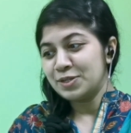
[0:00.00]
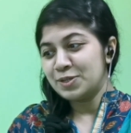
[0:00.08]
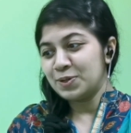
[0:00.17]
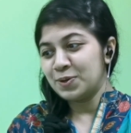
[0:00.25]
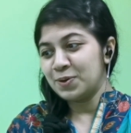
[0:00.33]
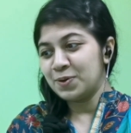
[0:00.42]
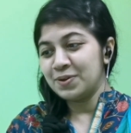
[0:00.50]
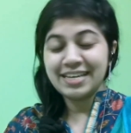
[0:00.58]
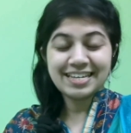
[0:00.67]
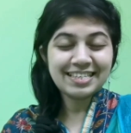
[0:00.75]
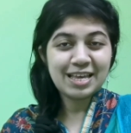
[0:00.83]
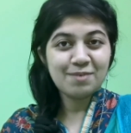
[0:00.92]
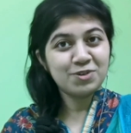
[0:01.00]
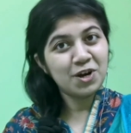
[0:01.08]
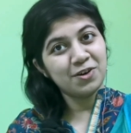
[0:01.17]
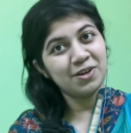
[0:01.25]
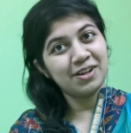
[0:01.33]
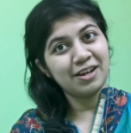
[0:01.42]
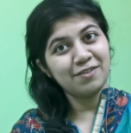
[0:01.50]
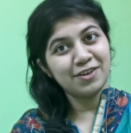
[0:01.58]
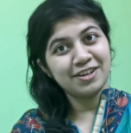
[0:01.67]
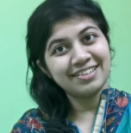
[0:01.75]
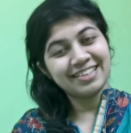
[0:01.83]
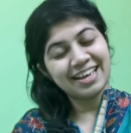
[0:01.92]
So yes, keep sharing your love
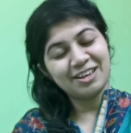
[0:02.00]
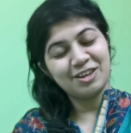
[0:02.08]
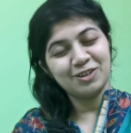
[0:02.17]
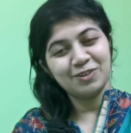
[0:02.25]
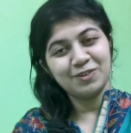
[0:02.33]
on us. Thank